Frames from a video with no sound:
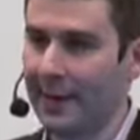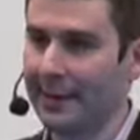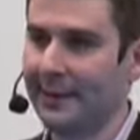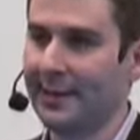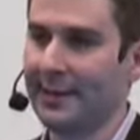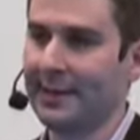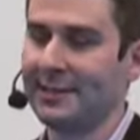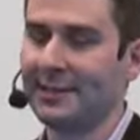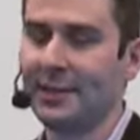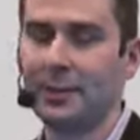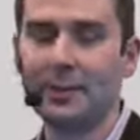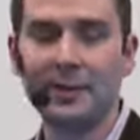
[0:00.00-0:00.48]
I
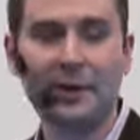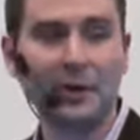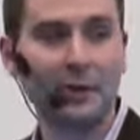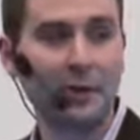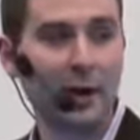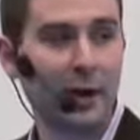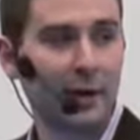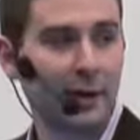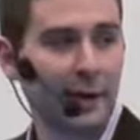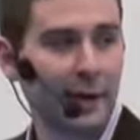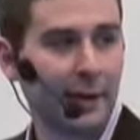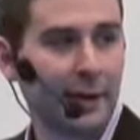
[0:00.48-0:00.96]
think it's only
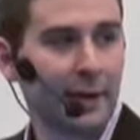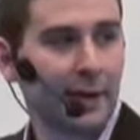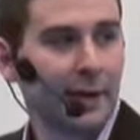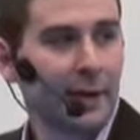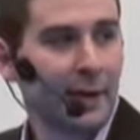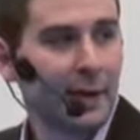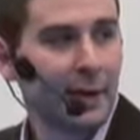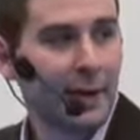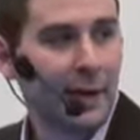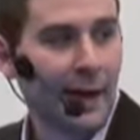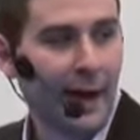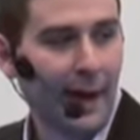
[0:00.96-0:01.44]
growing,
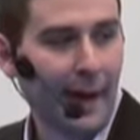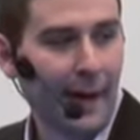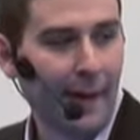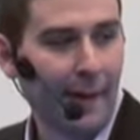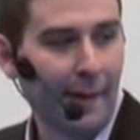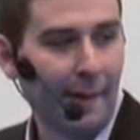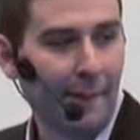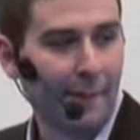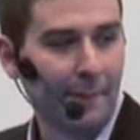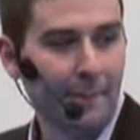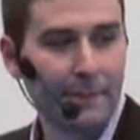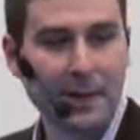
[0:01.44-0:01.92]

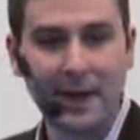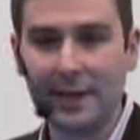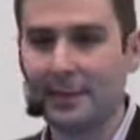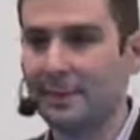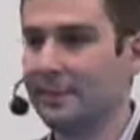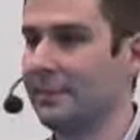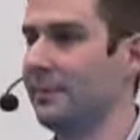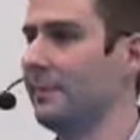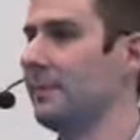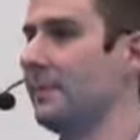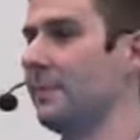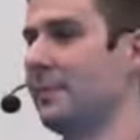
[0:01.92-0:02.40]
but
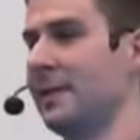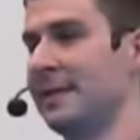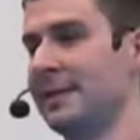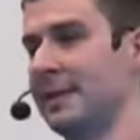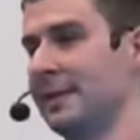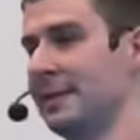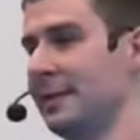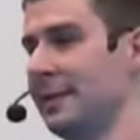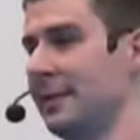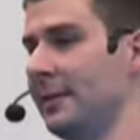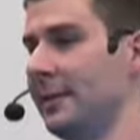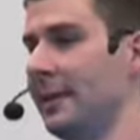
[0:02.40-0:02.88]
this
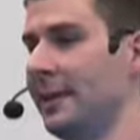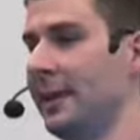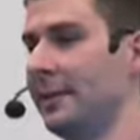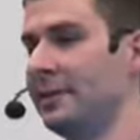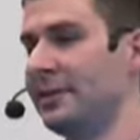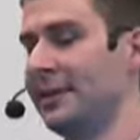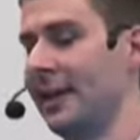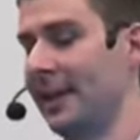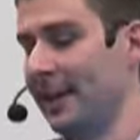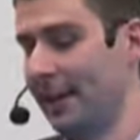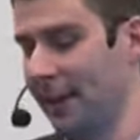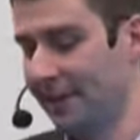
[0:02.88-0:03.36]
isn't
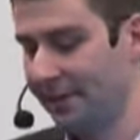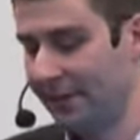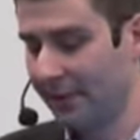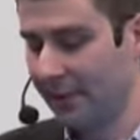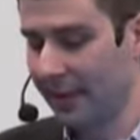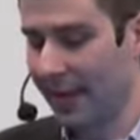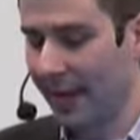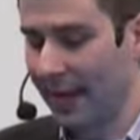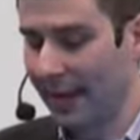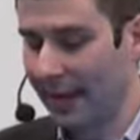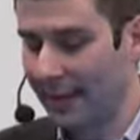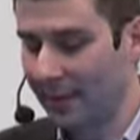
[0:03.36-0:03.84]
set it and
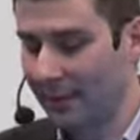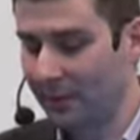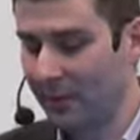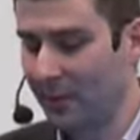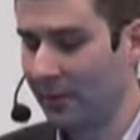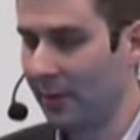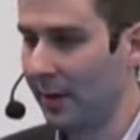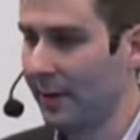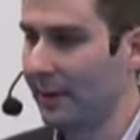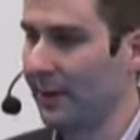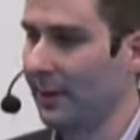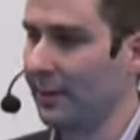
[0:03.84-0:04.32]
forget it. We
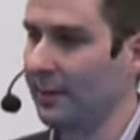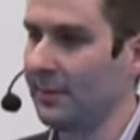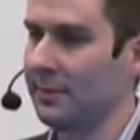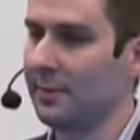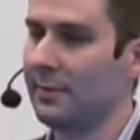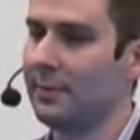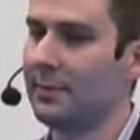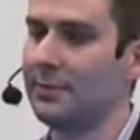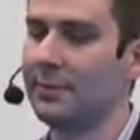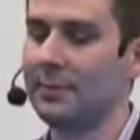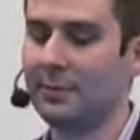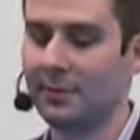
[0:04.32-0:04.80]
want to
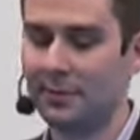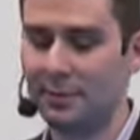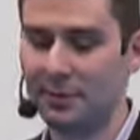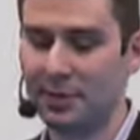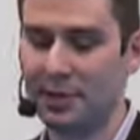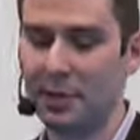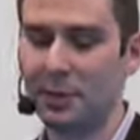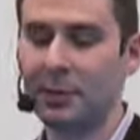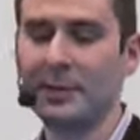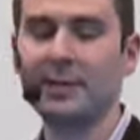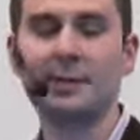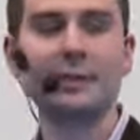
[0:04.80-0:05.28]

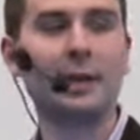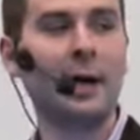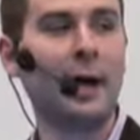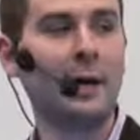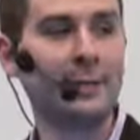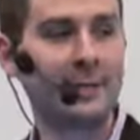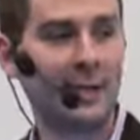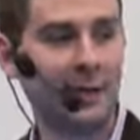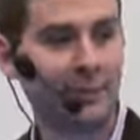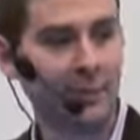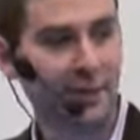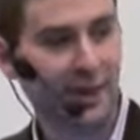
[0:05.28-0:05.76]
do this
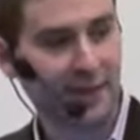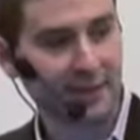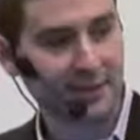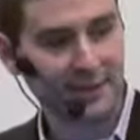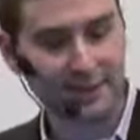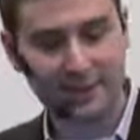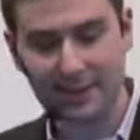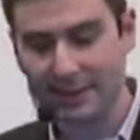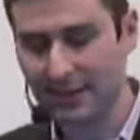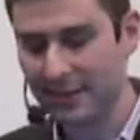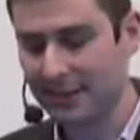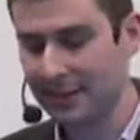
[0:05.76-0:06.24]
content
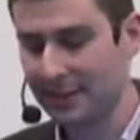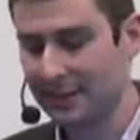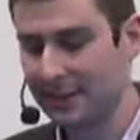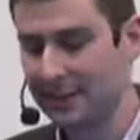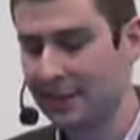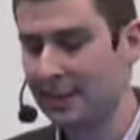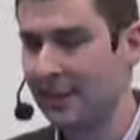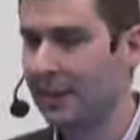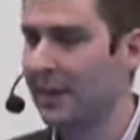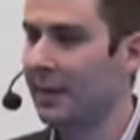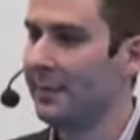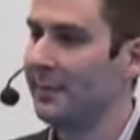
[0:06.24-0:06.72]
processes
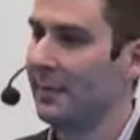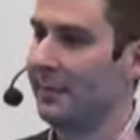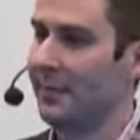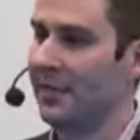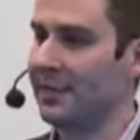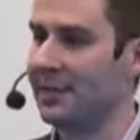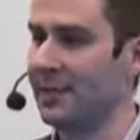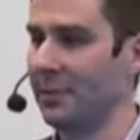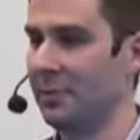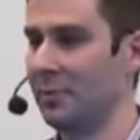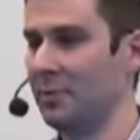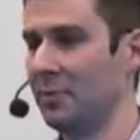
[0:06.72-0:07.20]
and
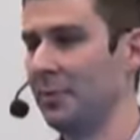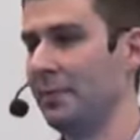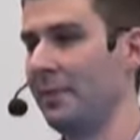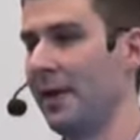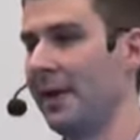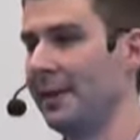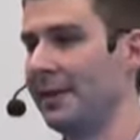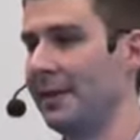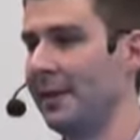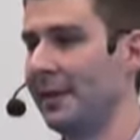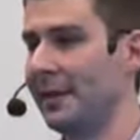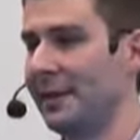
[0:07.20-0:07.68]
make sure we're
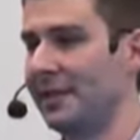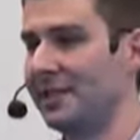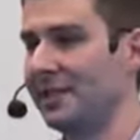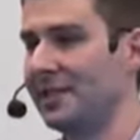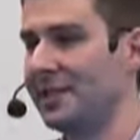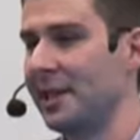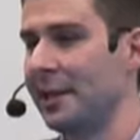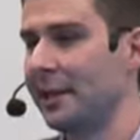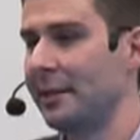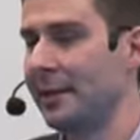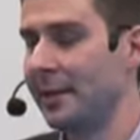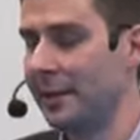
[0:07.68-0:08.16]
amending and
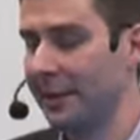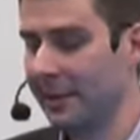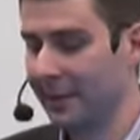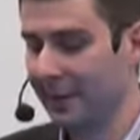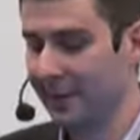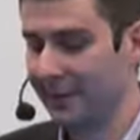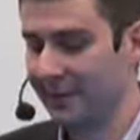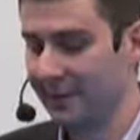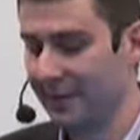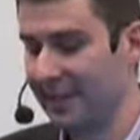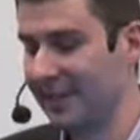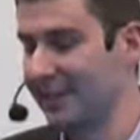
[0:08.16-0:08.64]
sharing
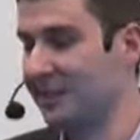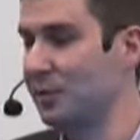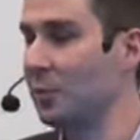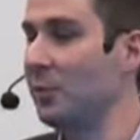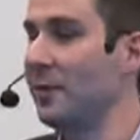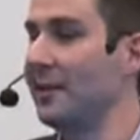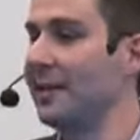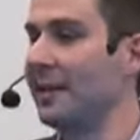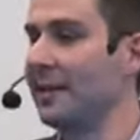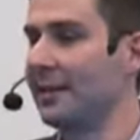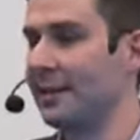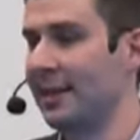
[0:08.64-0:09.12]
and
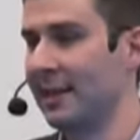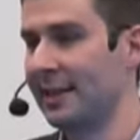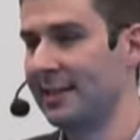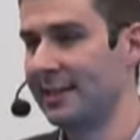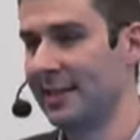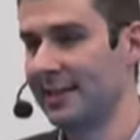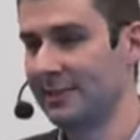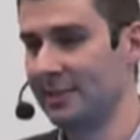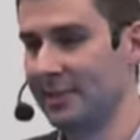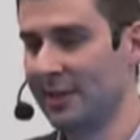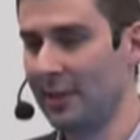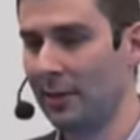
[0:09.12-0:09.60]
tweaking things
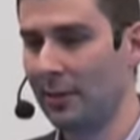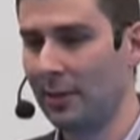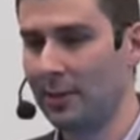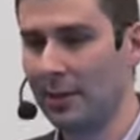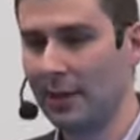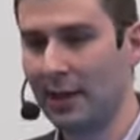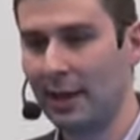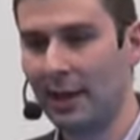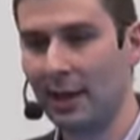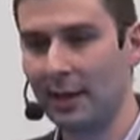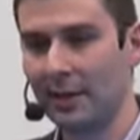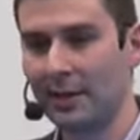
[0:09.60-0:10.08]
as we go
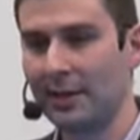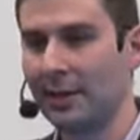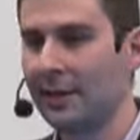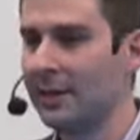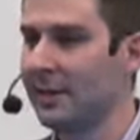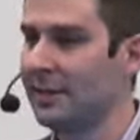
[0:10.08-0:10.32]
along.